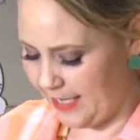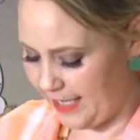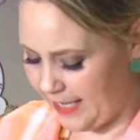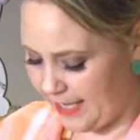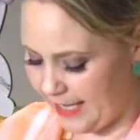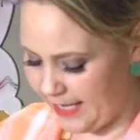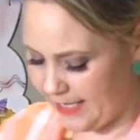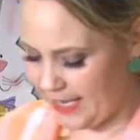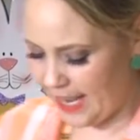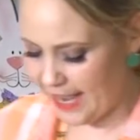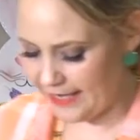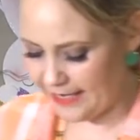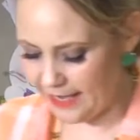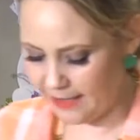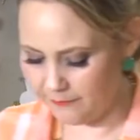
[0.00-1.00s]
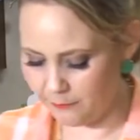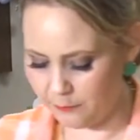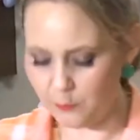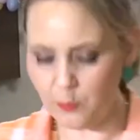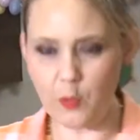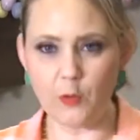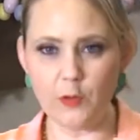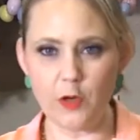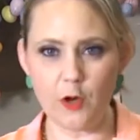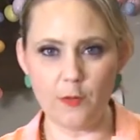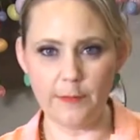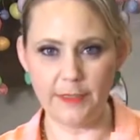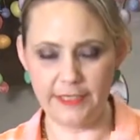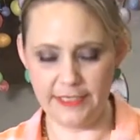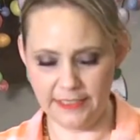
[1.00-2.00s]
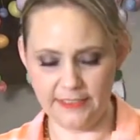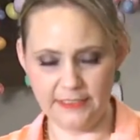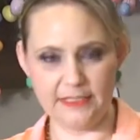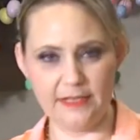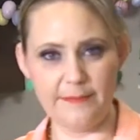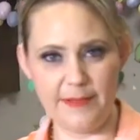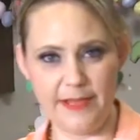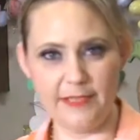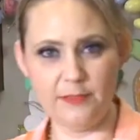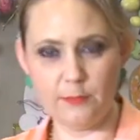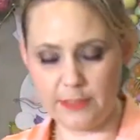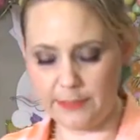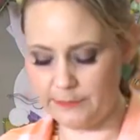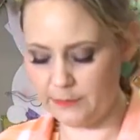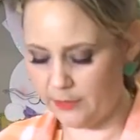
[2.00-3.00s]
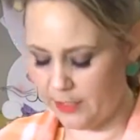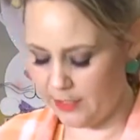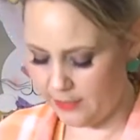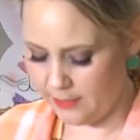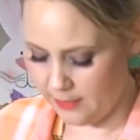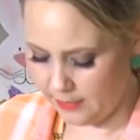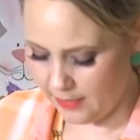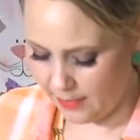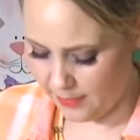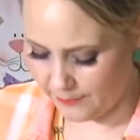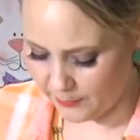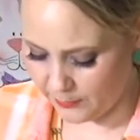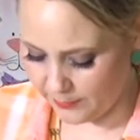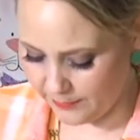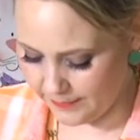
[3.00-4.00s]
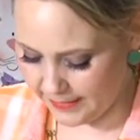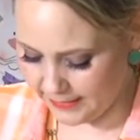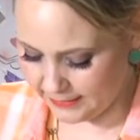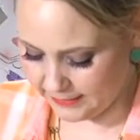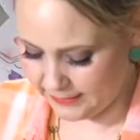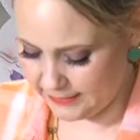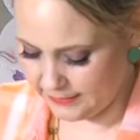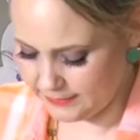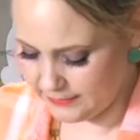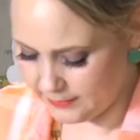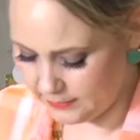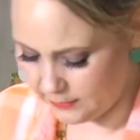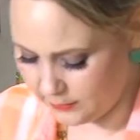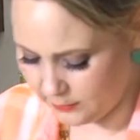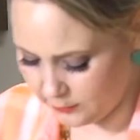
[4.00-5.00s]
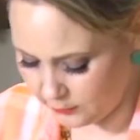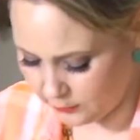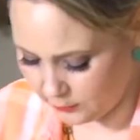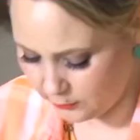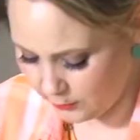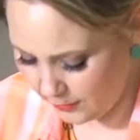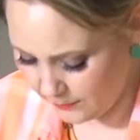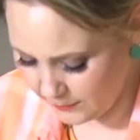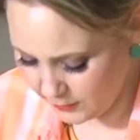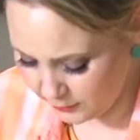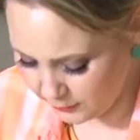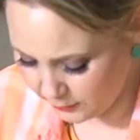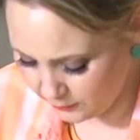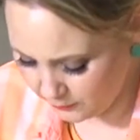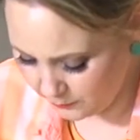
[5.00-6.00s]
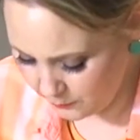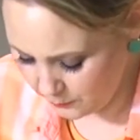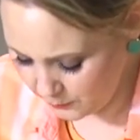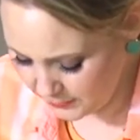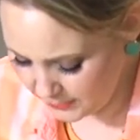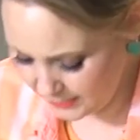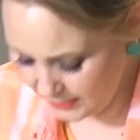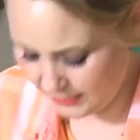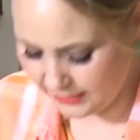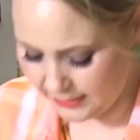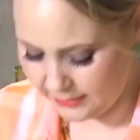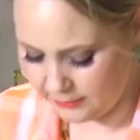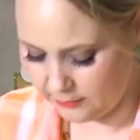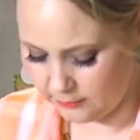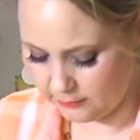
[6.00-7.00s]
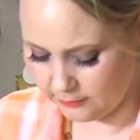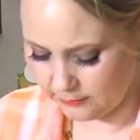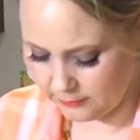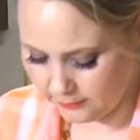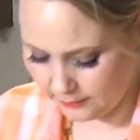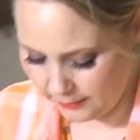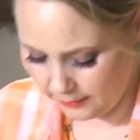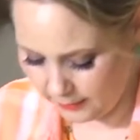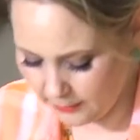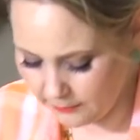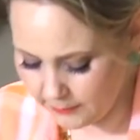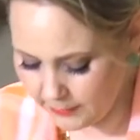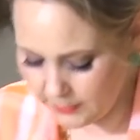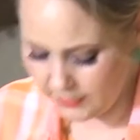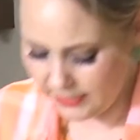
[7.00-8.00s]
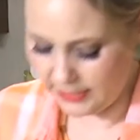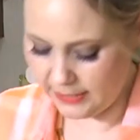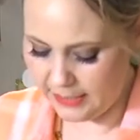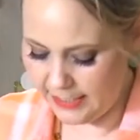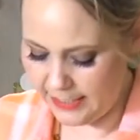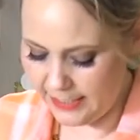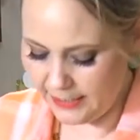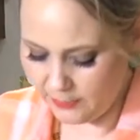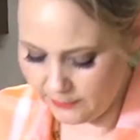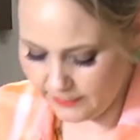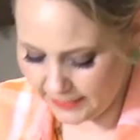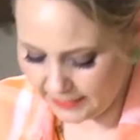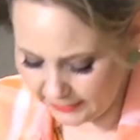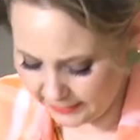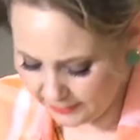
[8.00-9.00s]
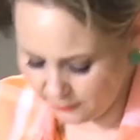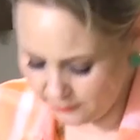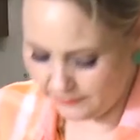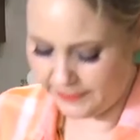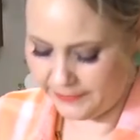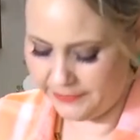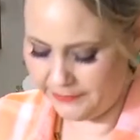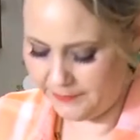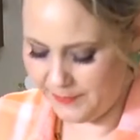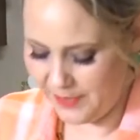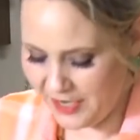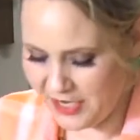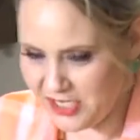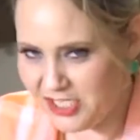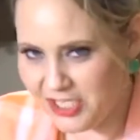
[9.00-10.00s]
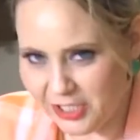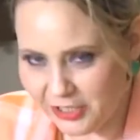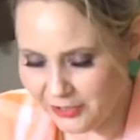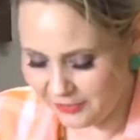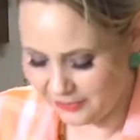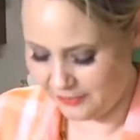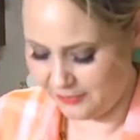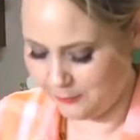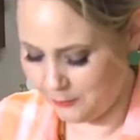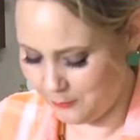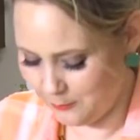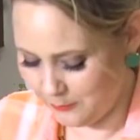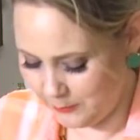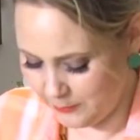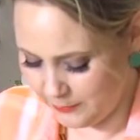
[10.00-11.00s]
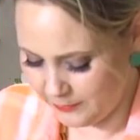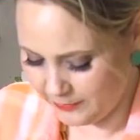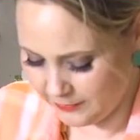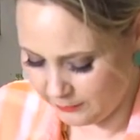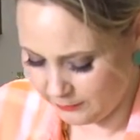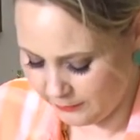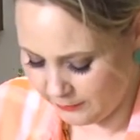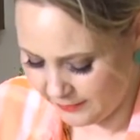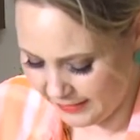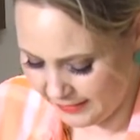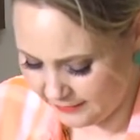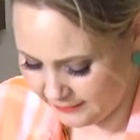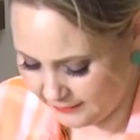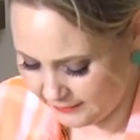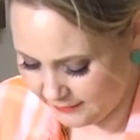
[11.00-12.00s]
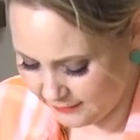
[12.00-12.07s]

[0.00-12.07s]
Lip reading: And I have flour over here, is the base where I'm gonna make this. So I'm just pushing a little, and we're going little by little, very patient to do this.